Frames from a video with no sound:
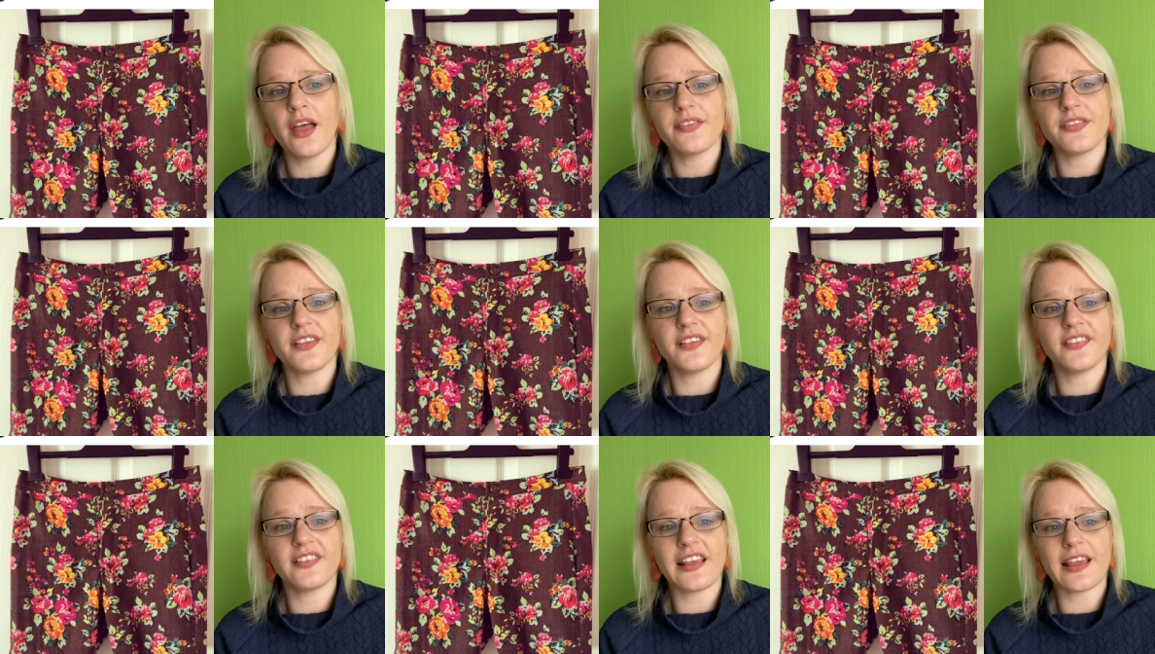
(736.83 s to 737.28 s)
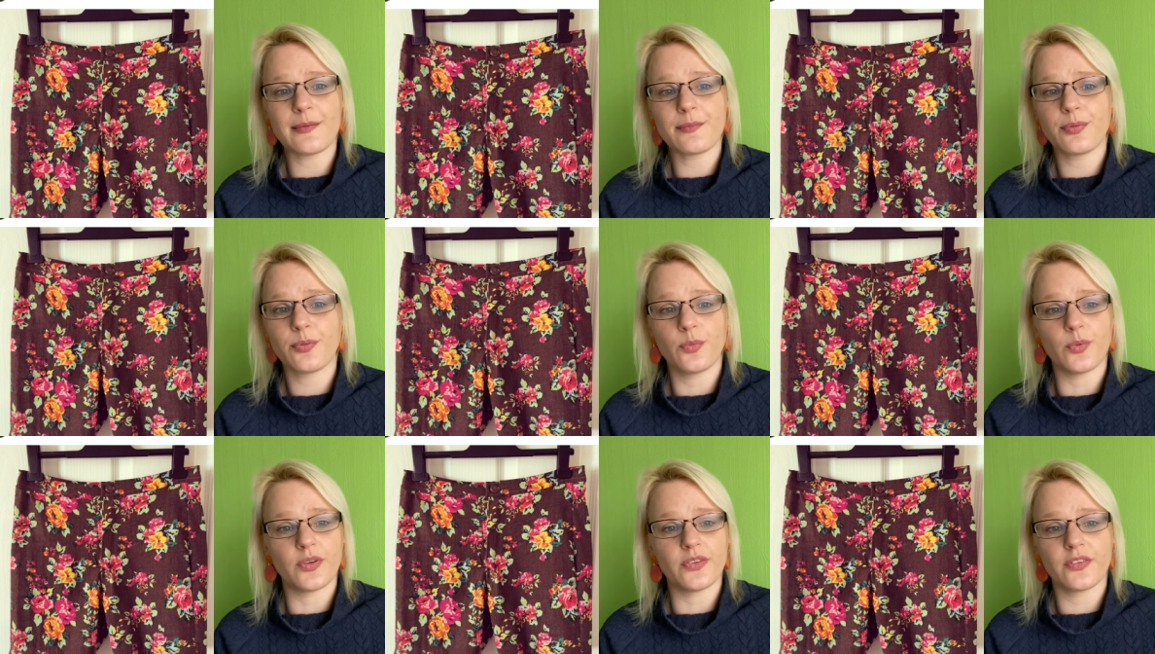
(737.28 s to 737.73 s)
the zip
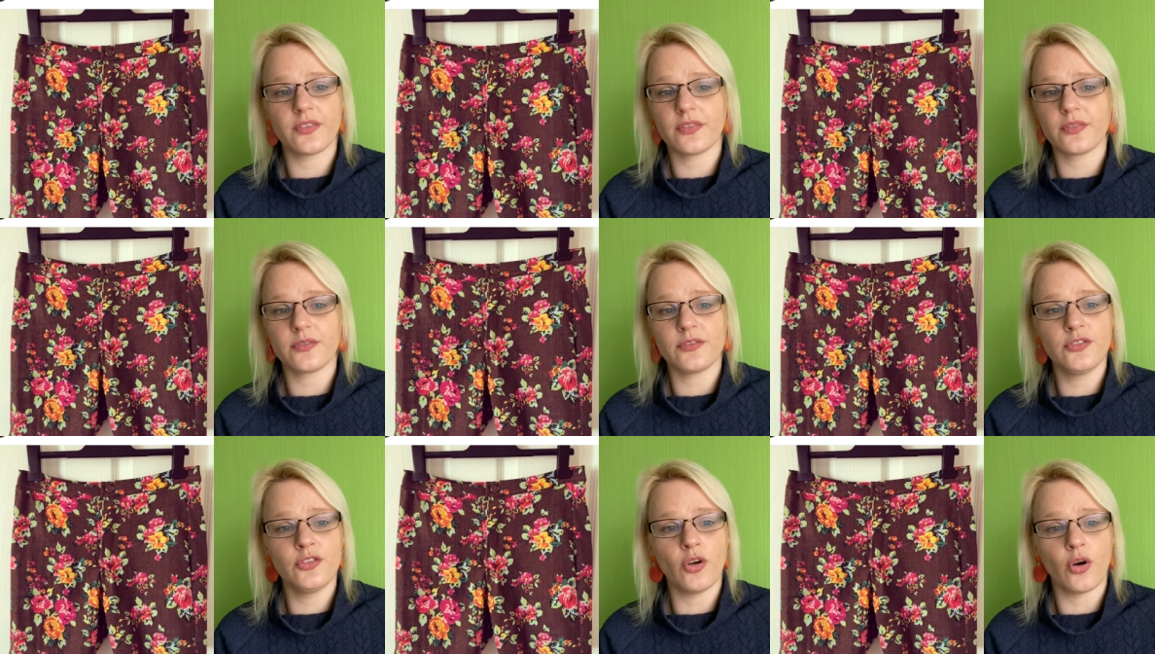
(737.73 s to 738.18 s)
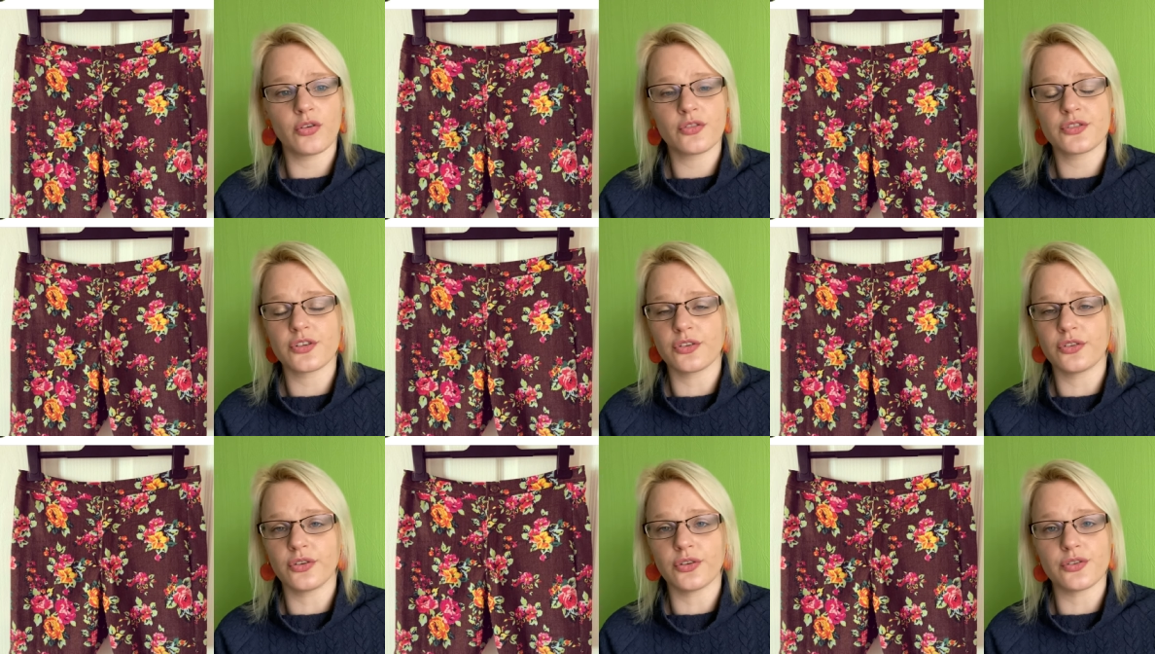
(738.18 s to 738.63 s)
was not
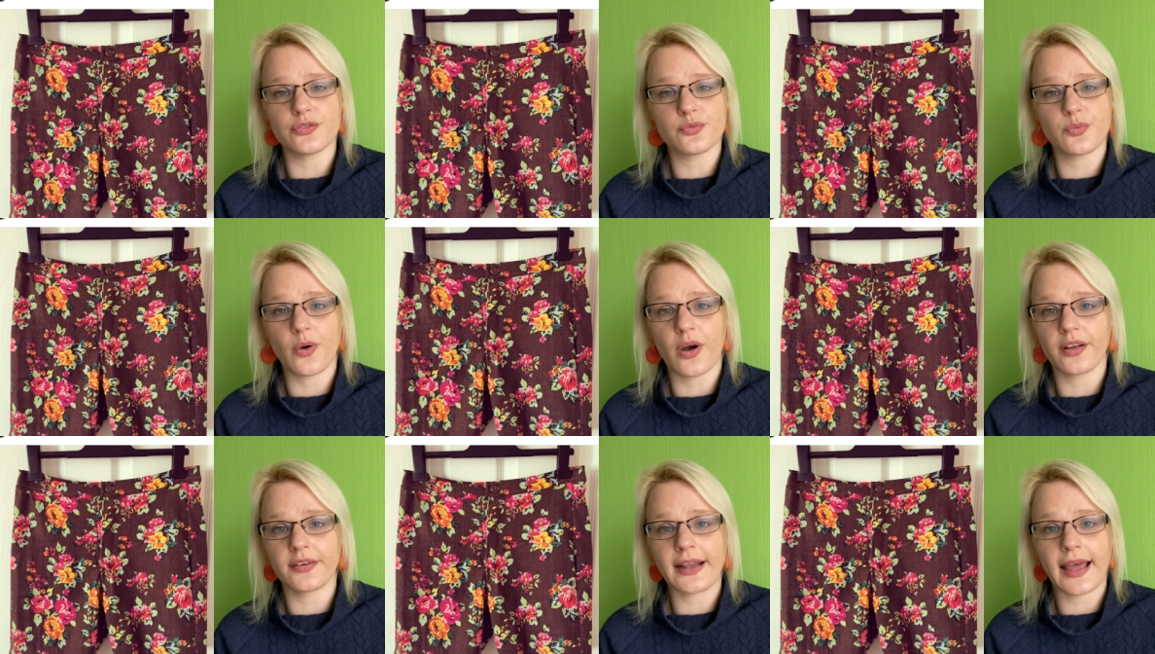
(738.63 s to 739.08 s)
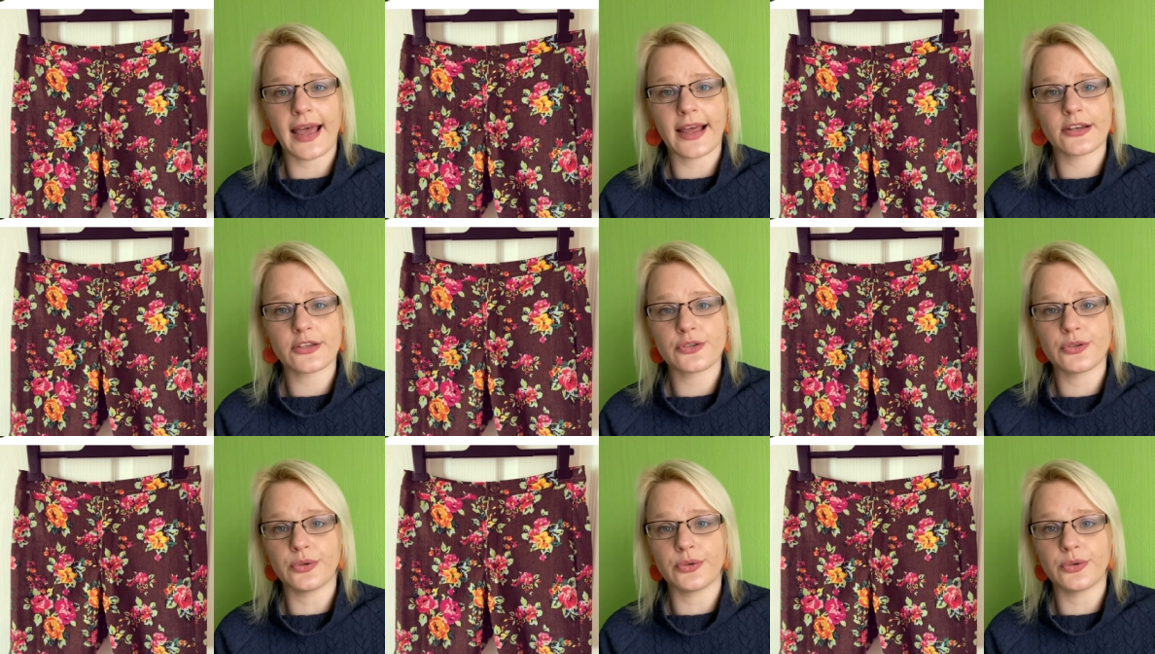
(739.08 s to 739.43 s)
a good one at